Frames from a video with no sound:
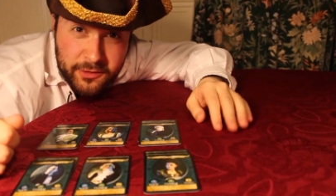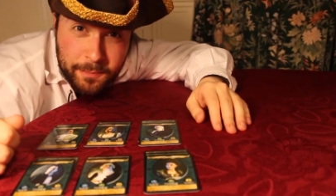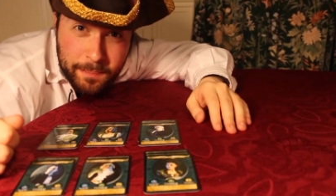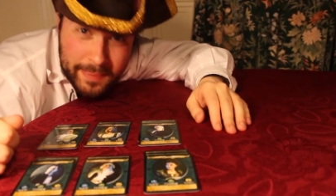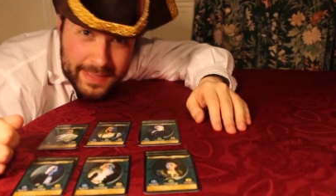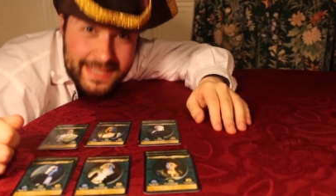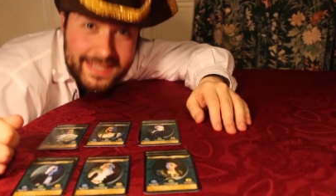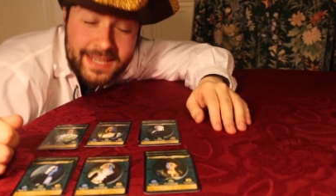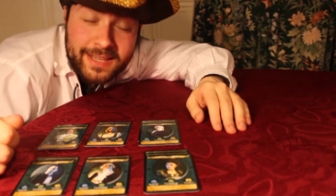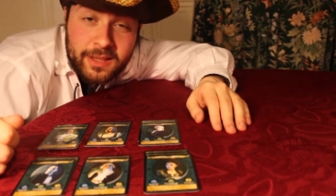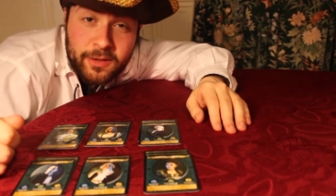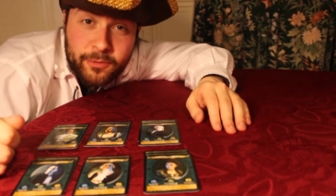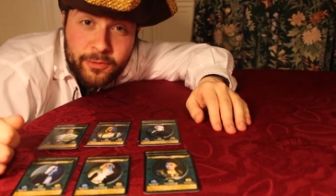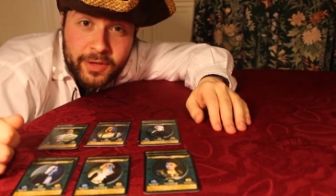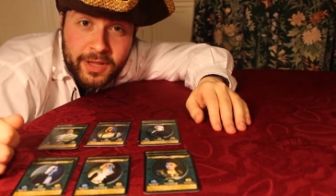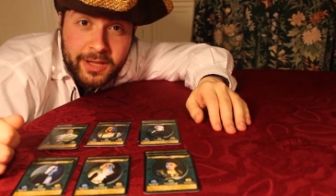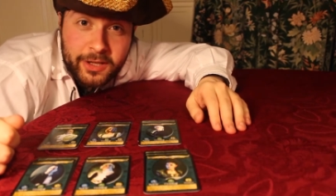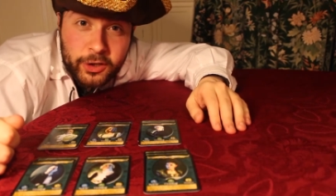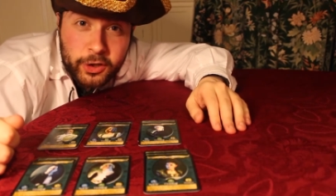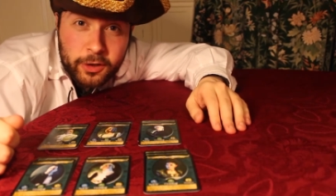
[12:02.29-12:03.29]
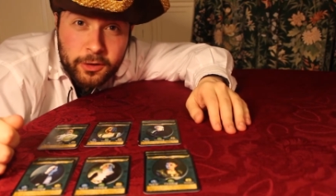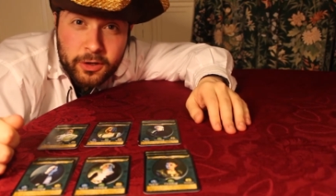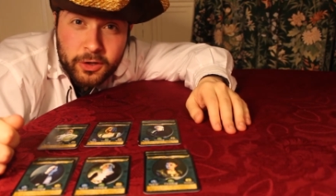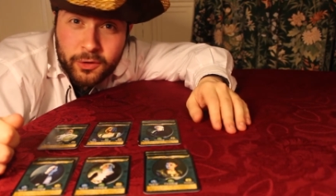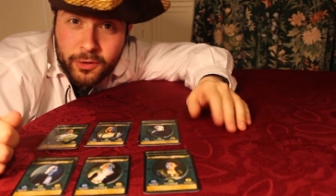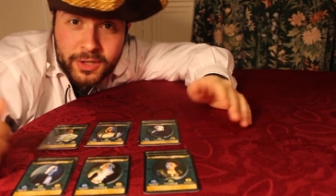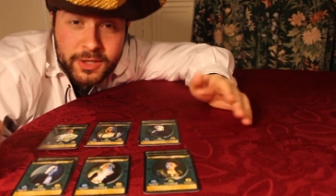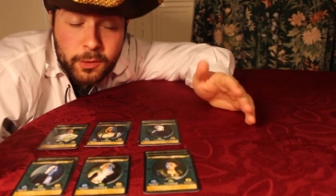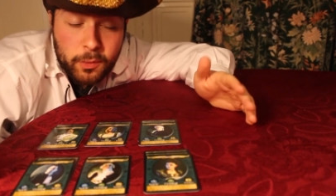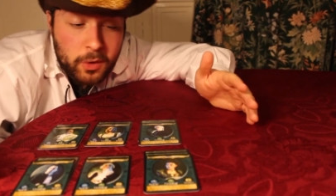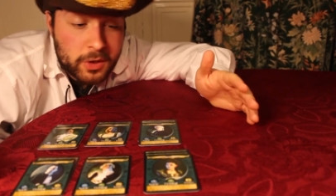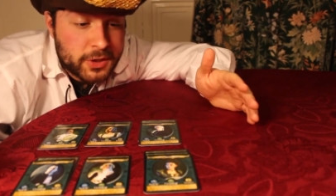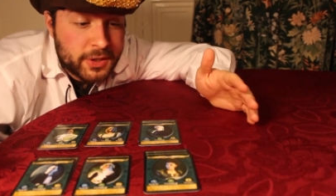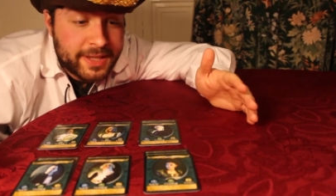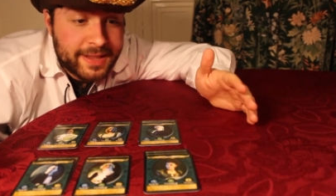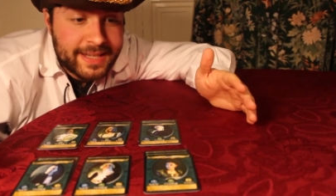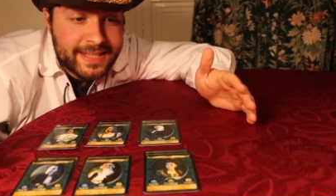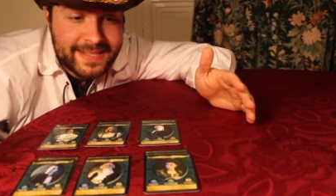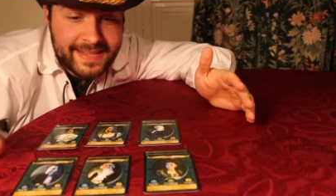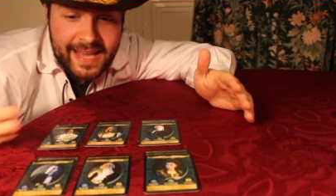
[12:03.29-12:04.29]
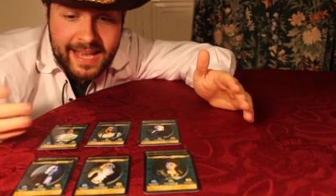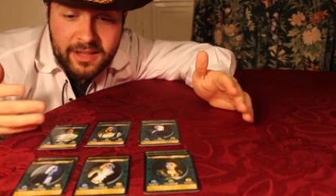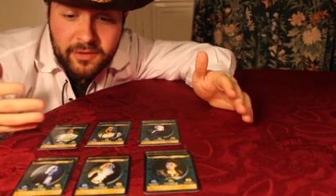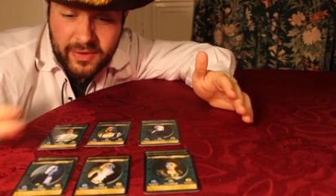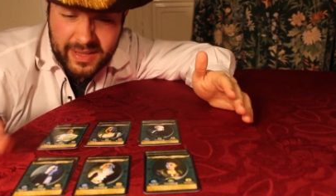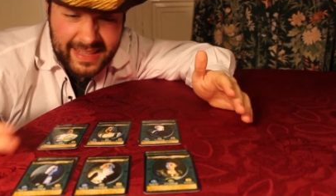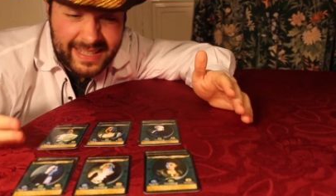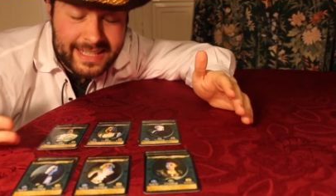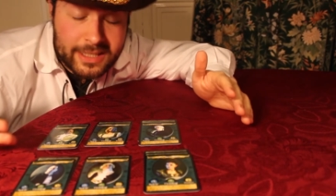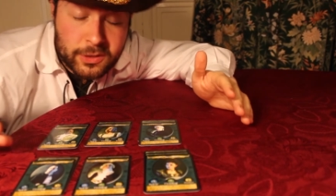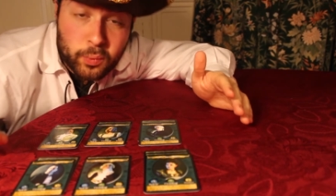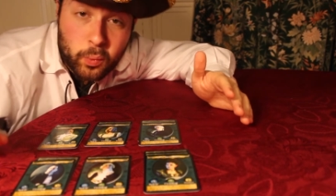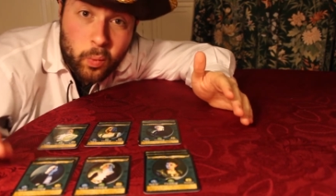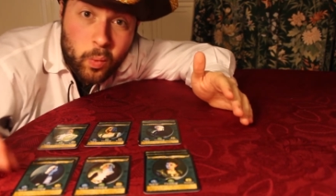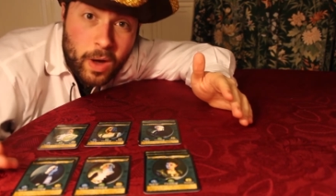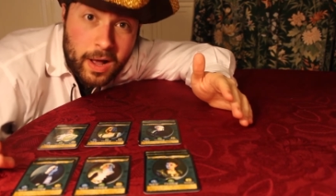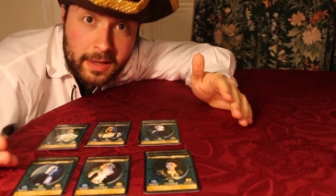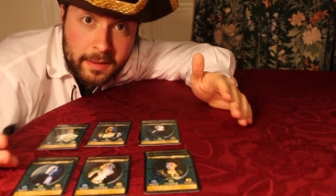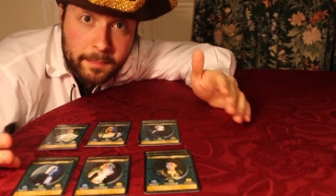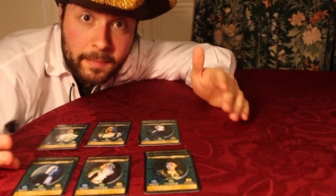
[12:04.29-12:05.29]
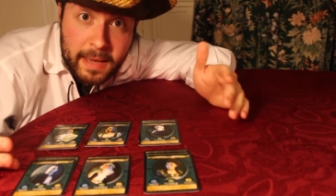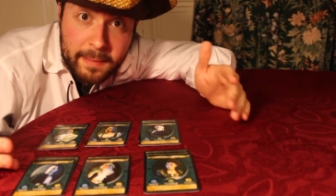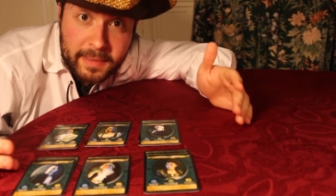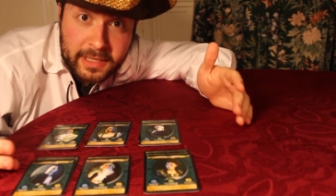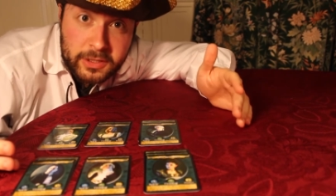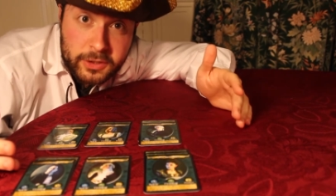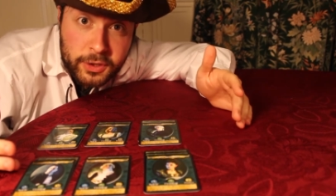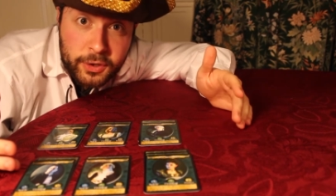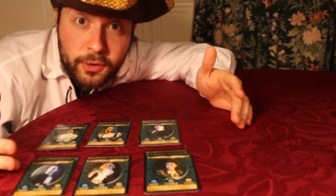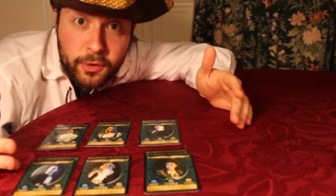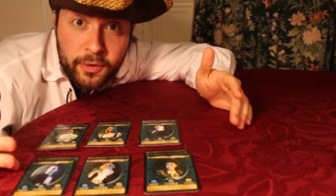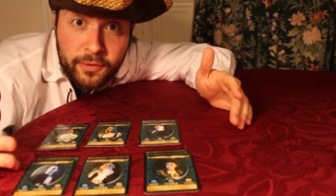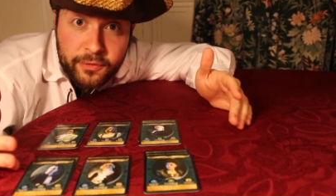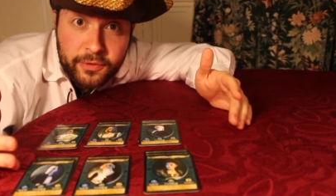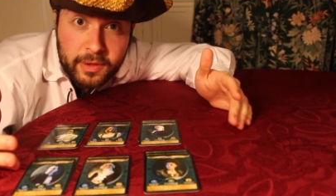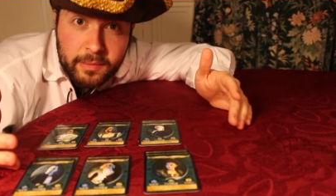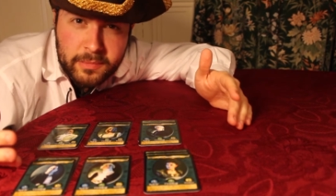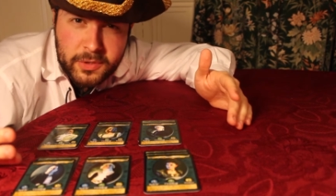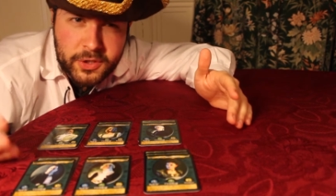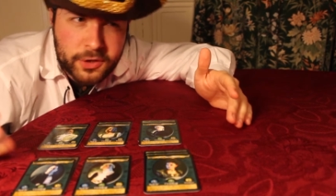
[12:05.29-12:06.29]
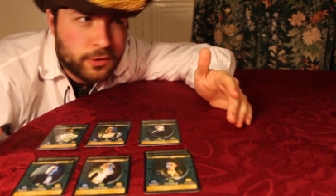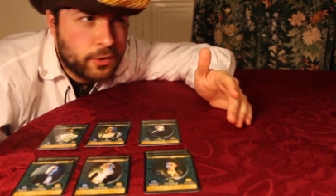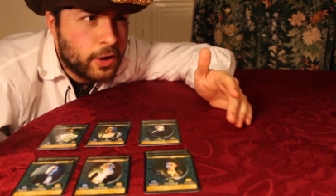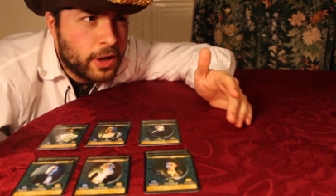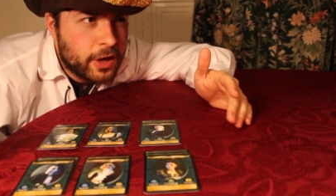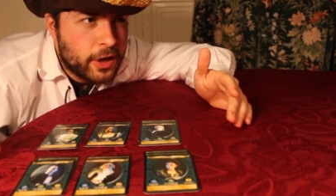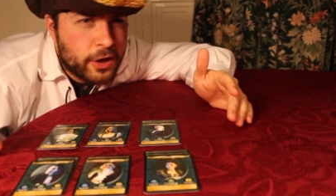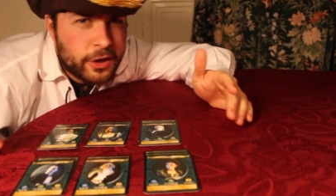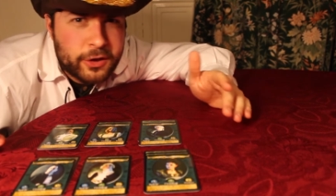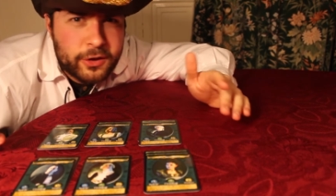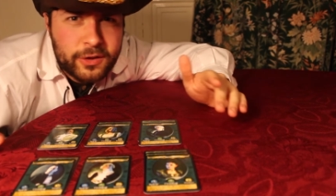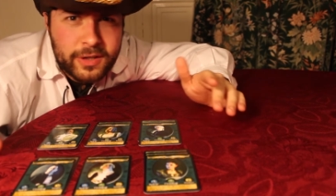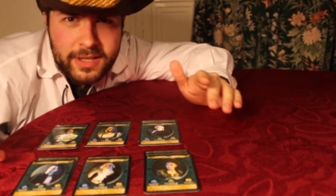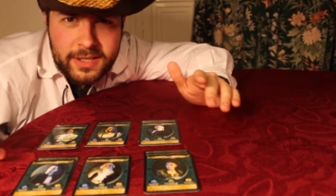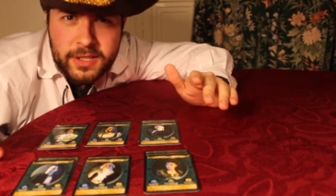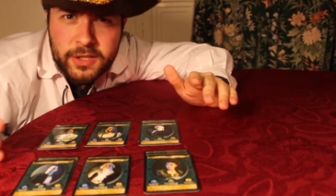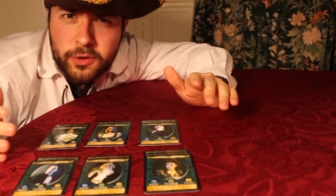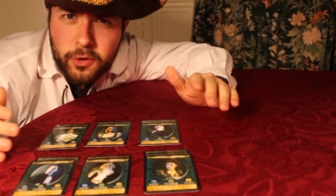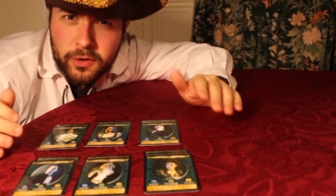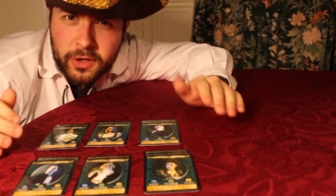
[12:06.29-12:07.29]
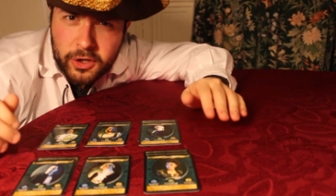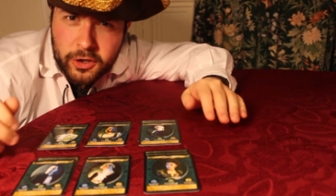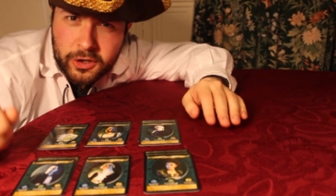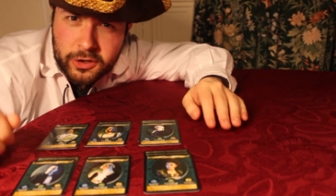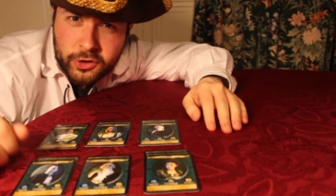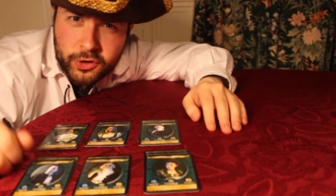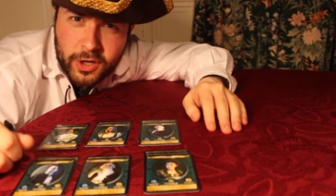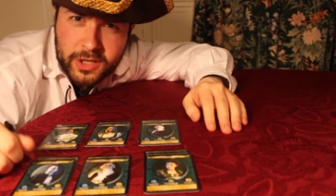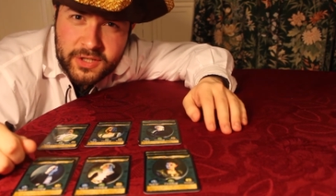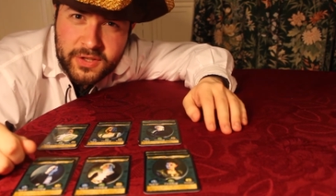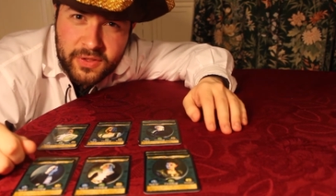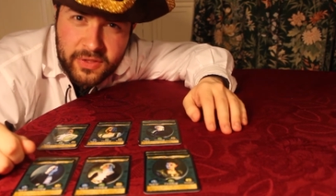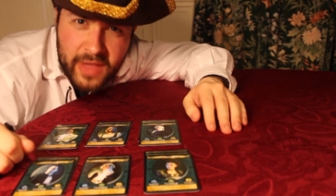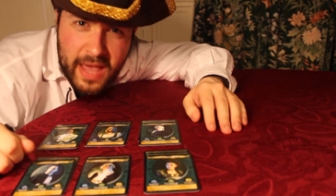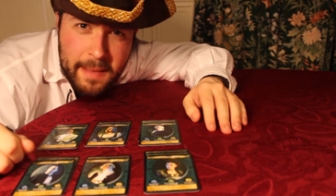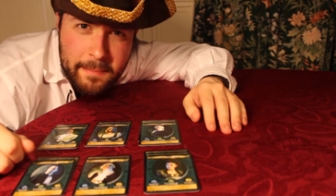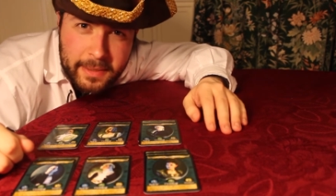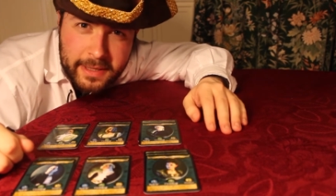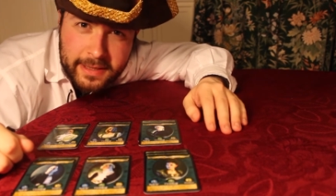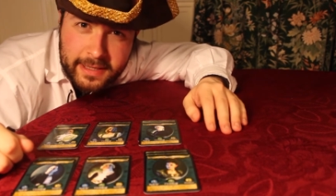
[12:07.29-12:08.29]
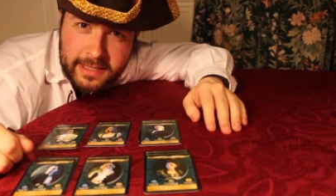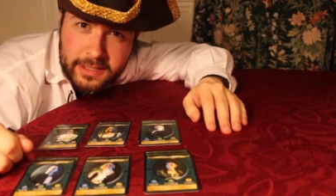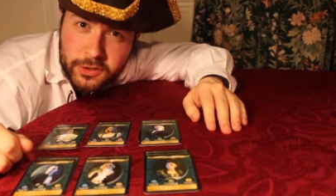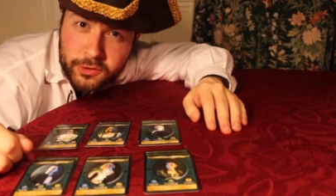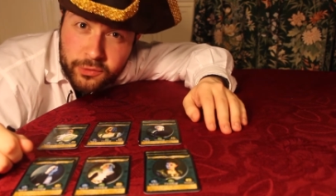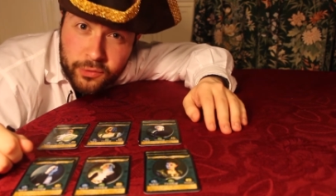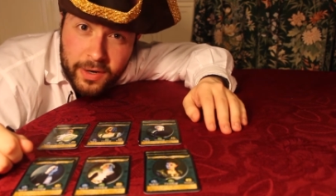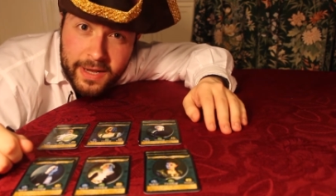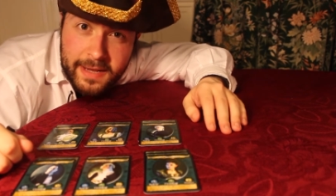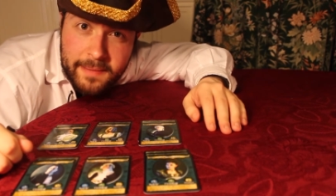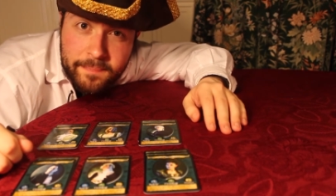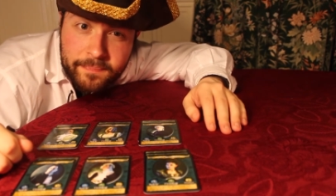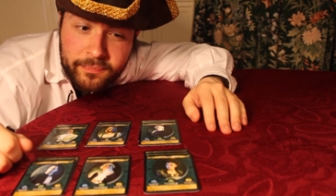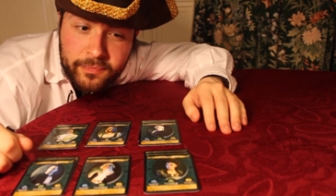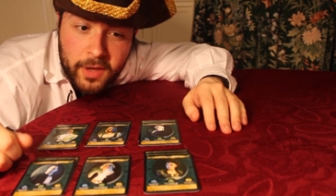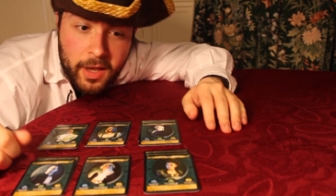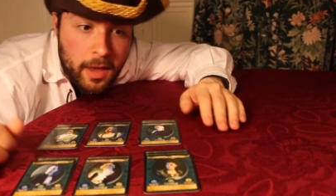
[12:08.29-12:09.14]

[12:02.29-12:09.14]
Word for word: of beating the villain, you're going to want to enlist the aid of at least one, maybe two of them, so you need to know that you can trust them at least, right?